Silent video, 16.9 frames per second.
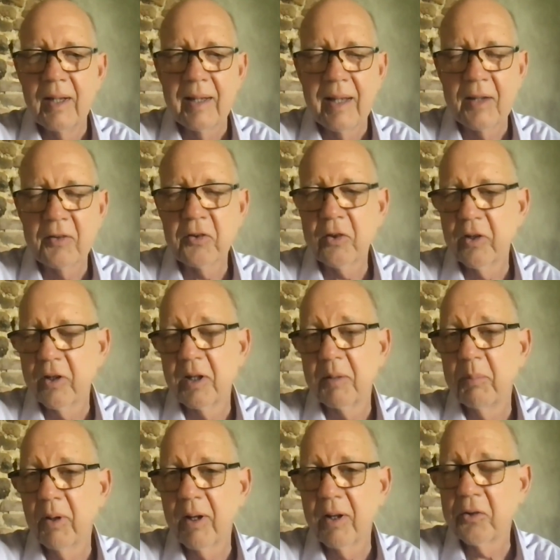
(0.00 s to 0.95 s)
that's
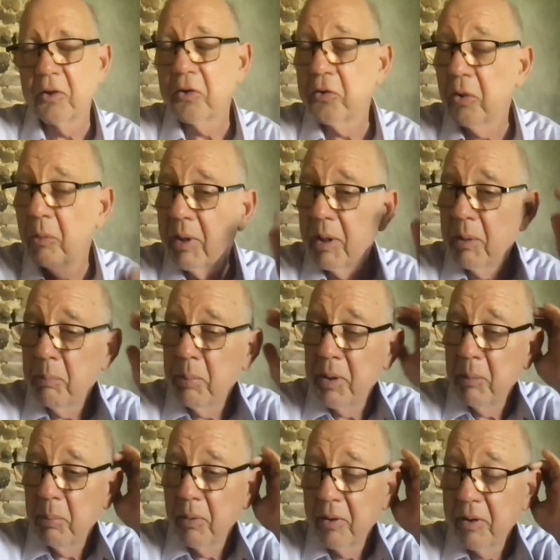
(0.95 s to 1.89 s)
good because there's so many
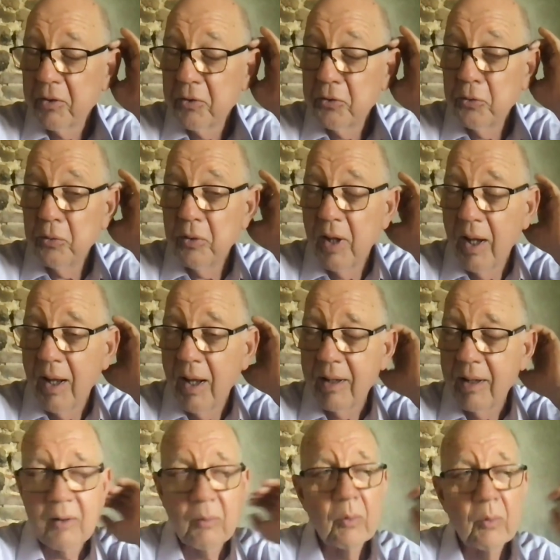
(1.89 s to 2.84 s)
people that do
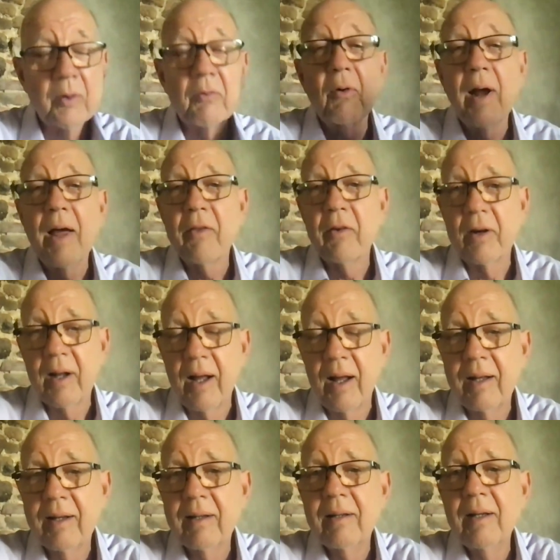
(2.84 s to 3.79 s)
not or would rather
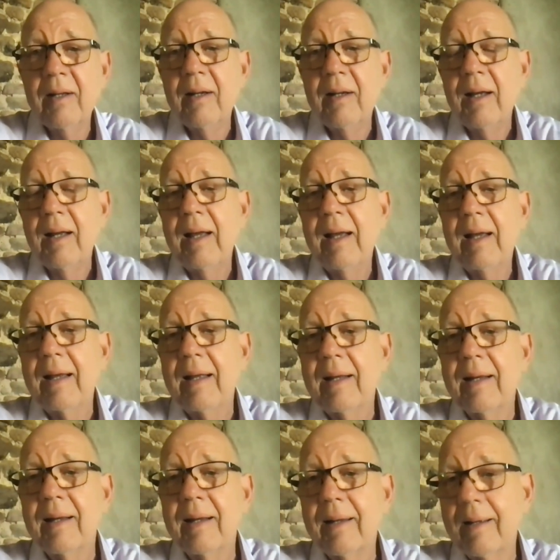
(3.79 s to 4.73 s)
not,
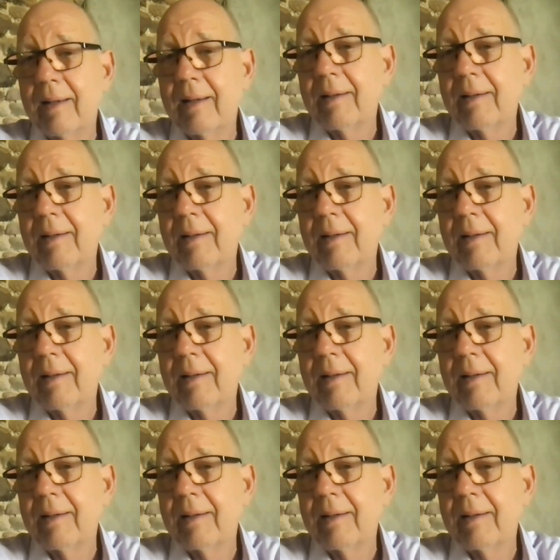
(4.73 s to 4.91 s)
and